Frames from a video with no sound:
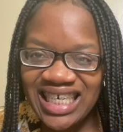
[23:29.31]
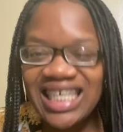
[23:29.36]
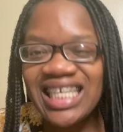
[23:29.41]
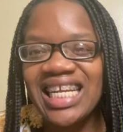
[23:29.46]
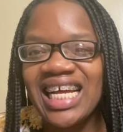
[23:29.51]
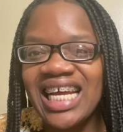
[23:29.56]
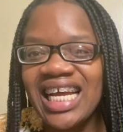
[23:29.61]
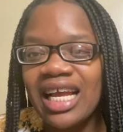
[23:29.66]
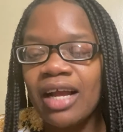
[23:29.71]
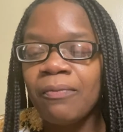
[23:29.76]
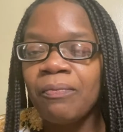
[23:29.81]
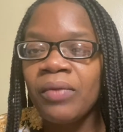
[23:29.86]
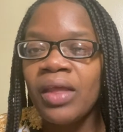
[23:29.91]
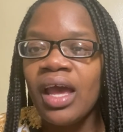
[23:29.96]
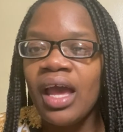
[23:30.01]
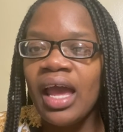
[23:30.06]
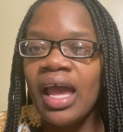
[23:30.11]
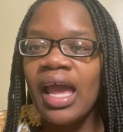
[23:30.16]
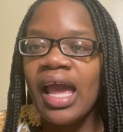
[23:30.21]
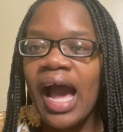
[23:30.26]
Like,
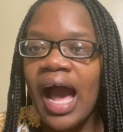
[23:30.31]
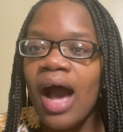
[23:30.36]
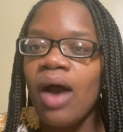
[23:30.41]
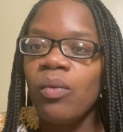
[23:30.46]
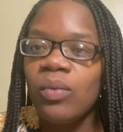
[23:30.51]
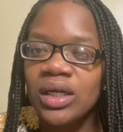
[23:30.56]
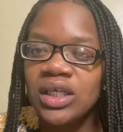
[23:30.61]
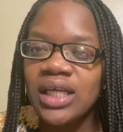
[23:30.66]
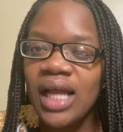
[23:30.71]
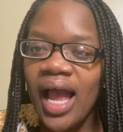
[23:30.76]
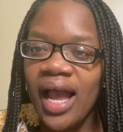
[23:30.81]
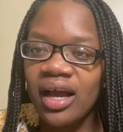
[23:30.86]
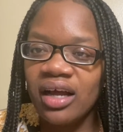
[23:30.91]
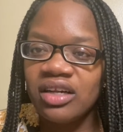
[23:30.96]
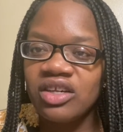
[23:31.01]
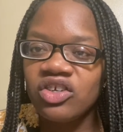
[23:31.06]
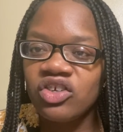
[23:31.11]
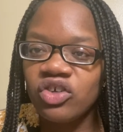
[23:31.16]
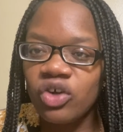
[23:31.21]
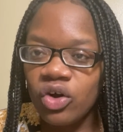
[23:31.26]
I wish I
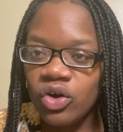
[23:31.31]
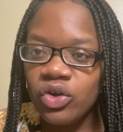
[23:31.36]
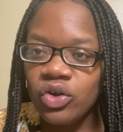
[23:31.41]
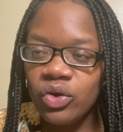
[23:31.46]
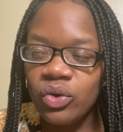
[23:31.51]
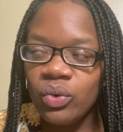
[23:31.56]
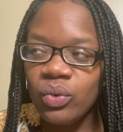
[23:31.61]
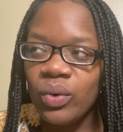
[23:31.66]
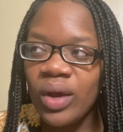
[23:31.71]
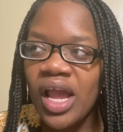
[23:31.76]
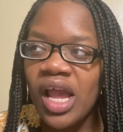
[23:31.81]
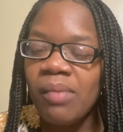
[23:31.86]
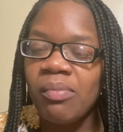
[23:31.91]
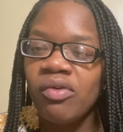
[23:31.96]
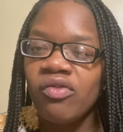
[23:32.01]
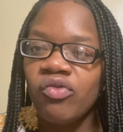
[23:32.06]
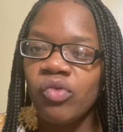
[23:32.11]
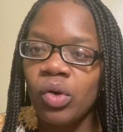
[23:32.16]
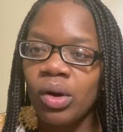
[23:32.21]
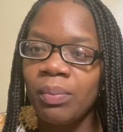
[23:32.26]
could show you a
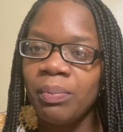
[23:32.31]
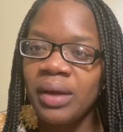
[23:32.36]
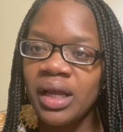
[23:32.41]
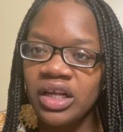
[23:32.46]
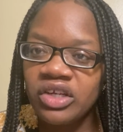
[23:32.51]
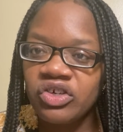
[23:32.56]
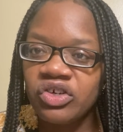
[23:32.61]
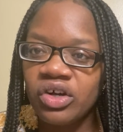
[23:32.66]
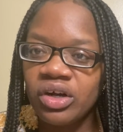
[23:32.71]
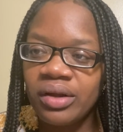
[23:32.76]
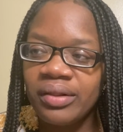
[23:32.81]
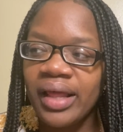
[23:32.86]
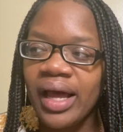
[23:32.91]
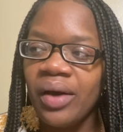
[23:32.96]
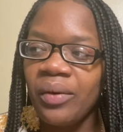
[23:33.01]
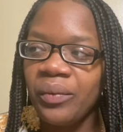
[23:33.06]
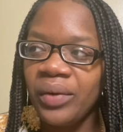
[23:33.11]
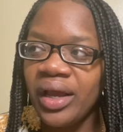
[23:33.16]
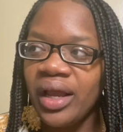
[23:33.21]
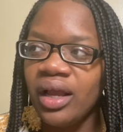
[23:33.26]
before picture.
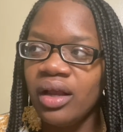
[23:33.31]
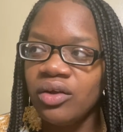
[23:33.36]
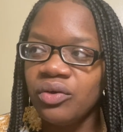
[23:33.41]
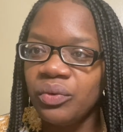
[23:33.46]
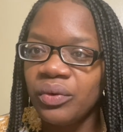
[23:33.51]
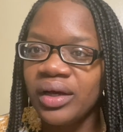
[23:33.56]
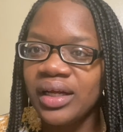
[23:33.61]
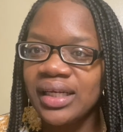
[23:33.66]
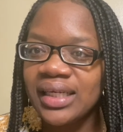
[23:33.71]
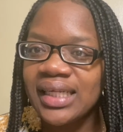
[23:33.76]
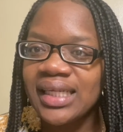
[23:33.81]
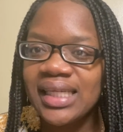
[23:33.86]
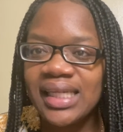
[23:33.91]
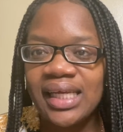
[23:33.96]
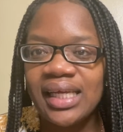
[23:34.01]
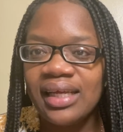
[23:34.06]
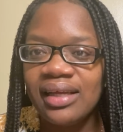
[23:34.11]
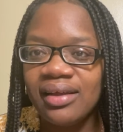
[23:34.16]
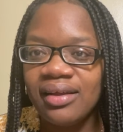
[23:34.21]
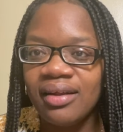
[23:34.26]
That way you can
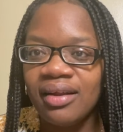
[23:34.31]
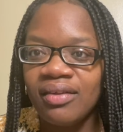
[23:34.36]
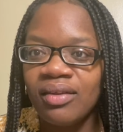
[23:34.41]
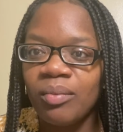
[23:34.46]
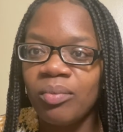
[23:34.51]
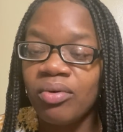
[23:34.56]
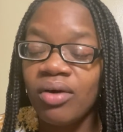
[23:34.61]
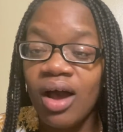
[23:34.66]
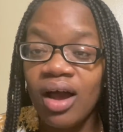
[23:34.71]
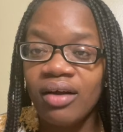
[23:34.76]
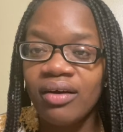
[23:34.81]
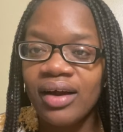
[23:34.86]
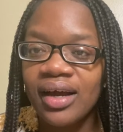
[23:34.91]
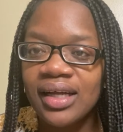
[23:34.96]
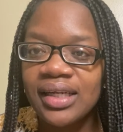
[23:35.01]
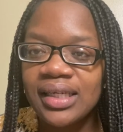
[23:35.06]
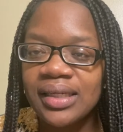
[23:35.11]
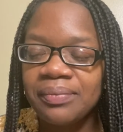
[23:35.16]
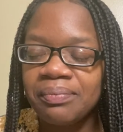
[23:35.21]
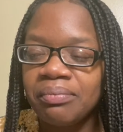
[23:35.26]
see the
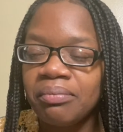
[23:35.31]
progress.